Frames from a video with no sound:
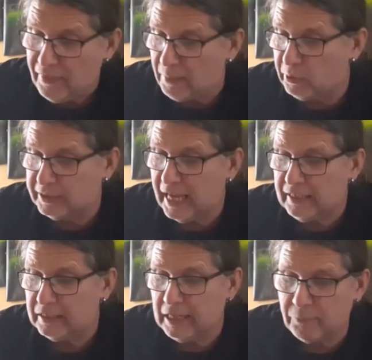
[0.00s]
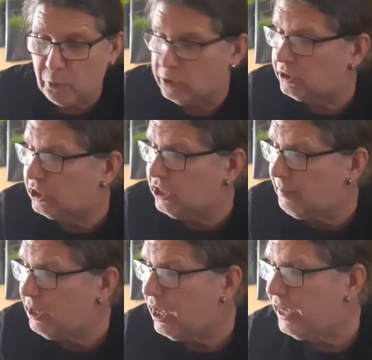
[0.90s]
That was that. That was
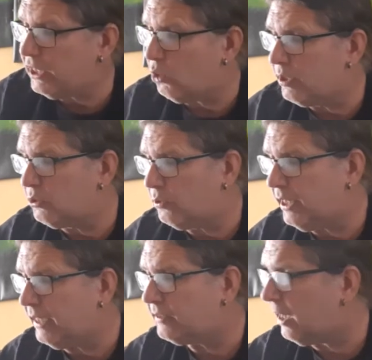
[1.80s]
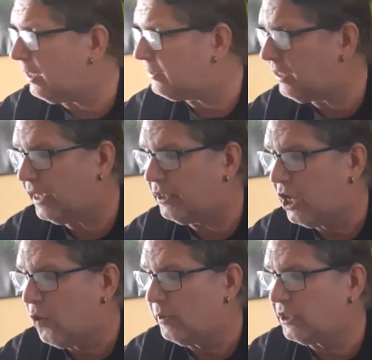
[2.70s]
Gemini going to the next star sign,
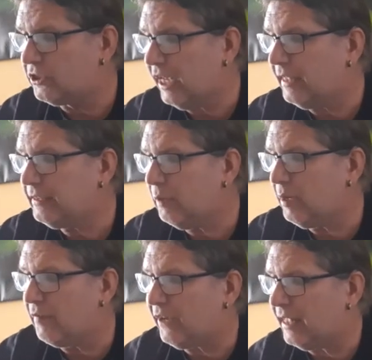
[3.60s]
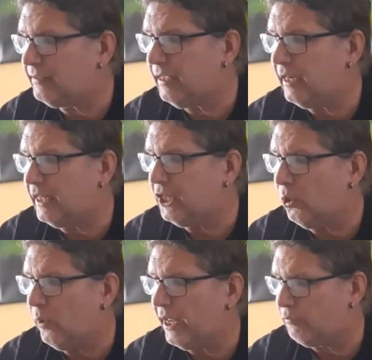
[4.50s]
which is Cancer. We have Cancer,
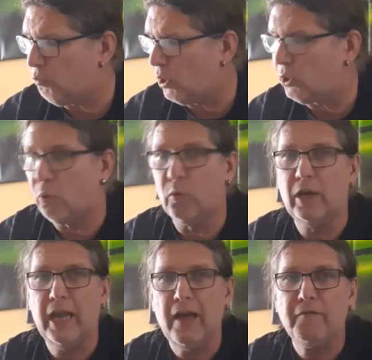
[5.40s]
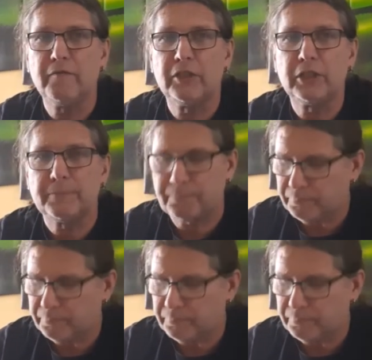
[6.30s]
Leo, and Virgo left.